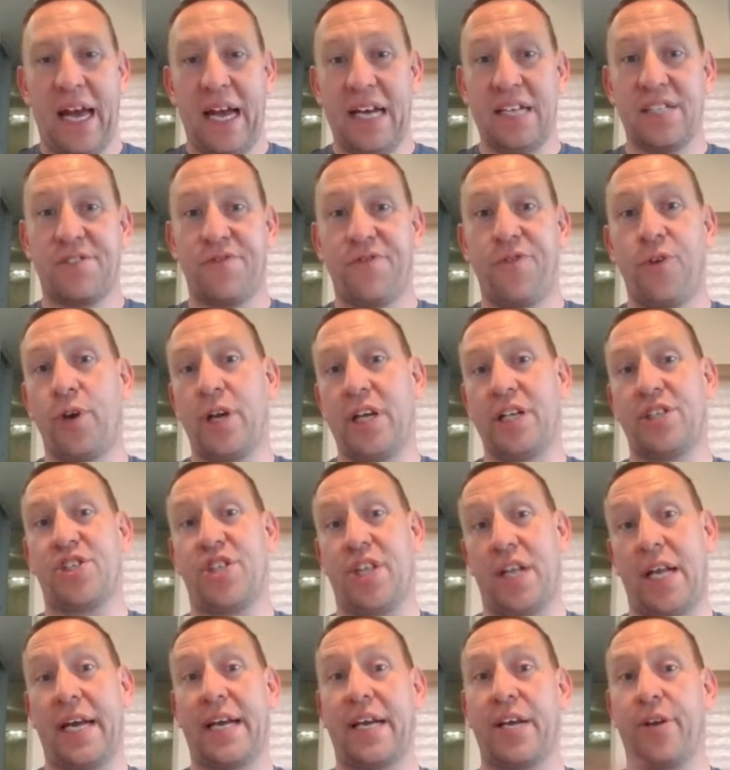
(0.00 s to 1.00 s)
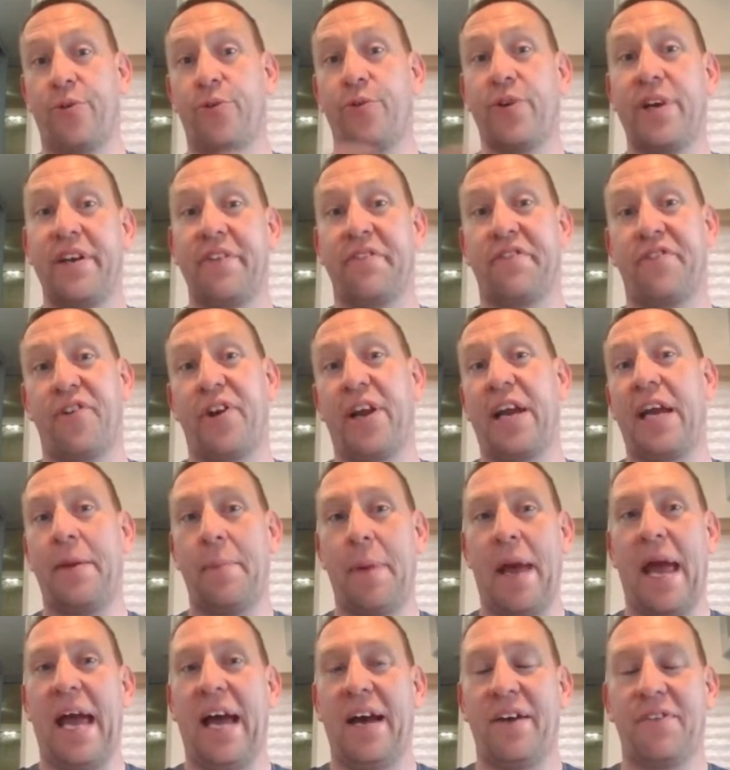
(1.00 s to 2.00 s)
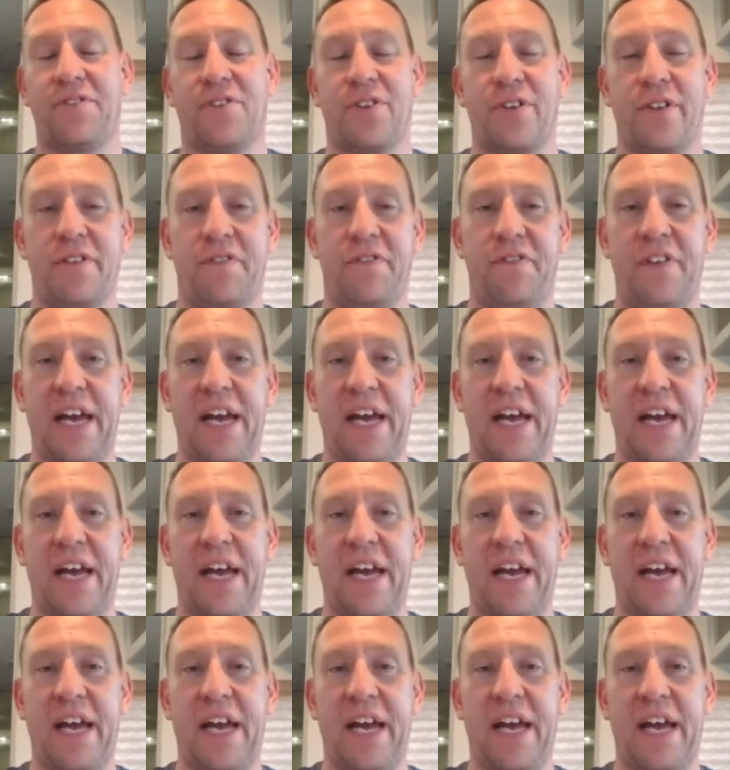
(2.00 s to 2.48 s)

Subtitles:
as footage that I can reframe after the